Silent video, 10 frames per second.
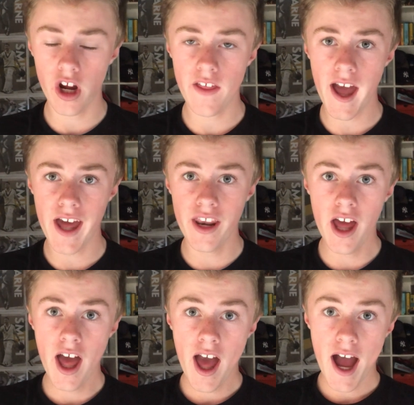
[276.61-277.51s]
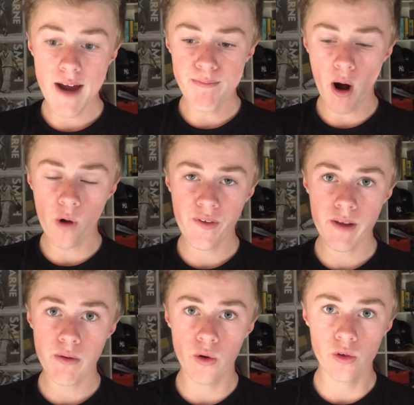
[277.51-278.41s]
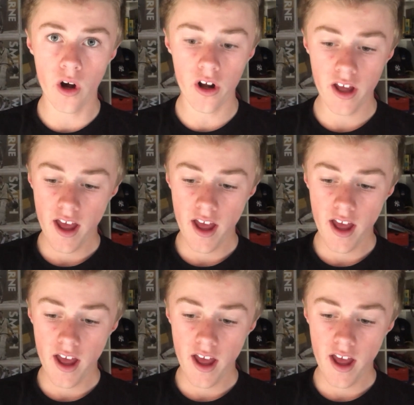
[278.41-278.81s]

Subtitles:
They had a bolting bulldog,